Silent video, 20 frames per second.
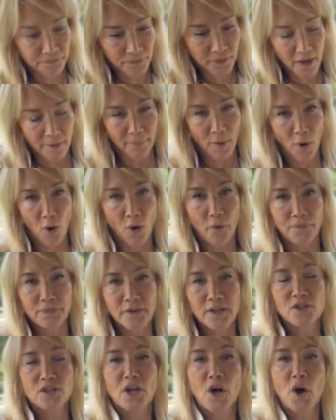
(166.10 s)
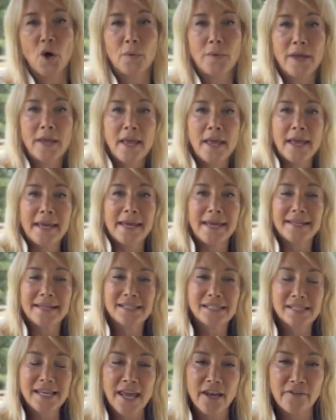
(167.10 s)
a bowl. So
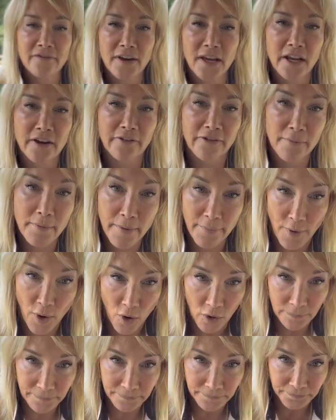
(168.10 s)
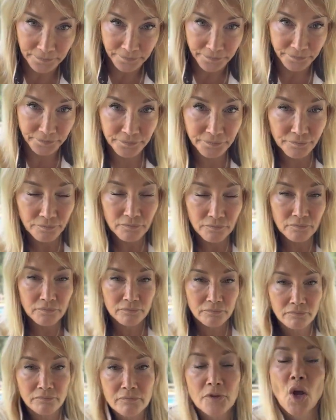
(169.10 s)
instead of feeding from a bowl,
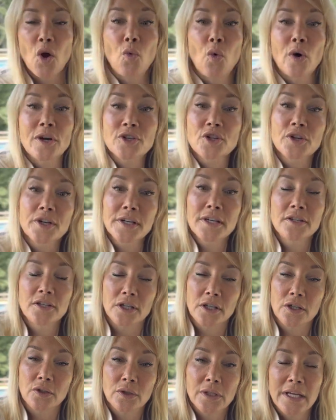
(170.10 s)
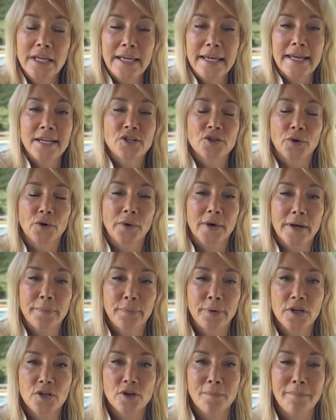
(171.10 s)
what you're going to do is you're going
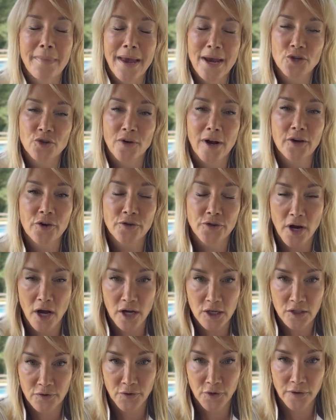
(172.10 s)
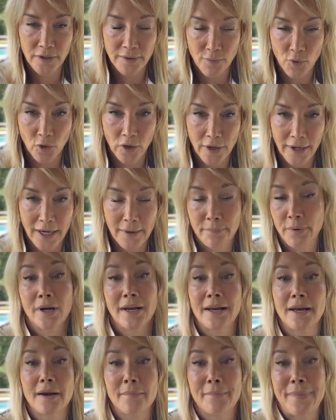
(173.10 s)
to measure out your dog's food in the morning and put it
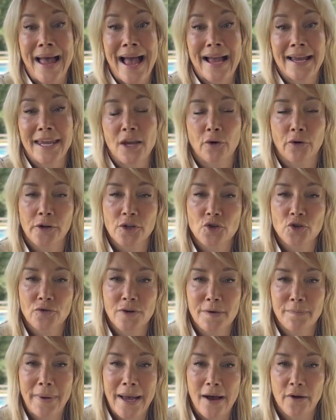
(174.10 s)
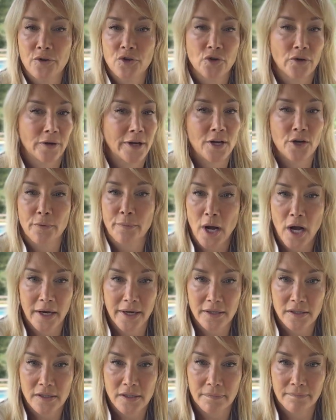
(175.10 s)
in a baggie or a treat pouch or in your
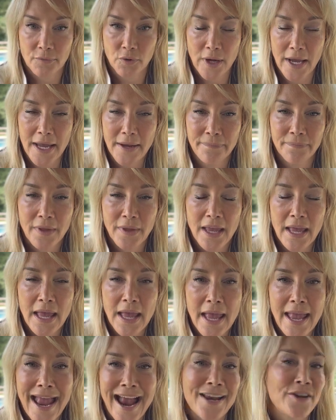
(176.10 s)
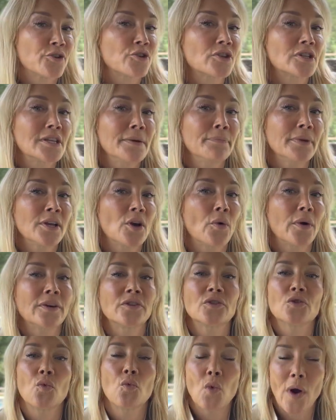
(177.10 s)
pockets, okay? And you're simply going
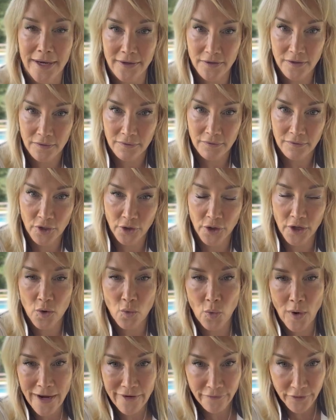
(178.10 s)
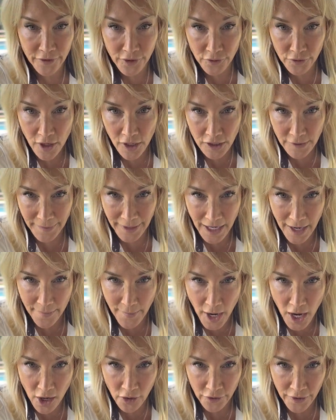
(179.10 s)
to wait. You're going to wait for your dog to become
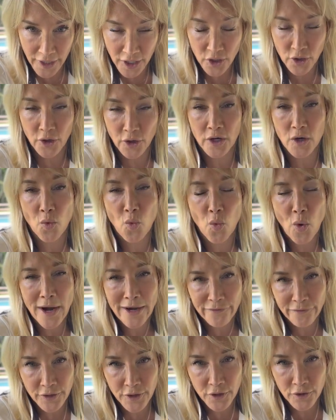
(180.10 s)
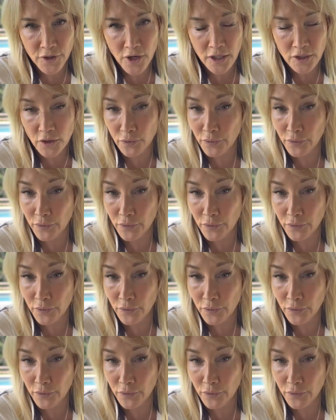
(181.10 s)
hungry. You're going to wait for your dog to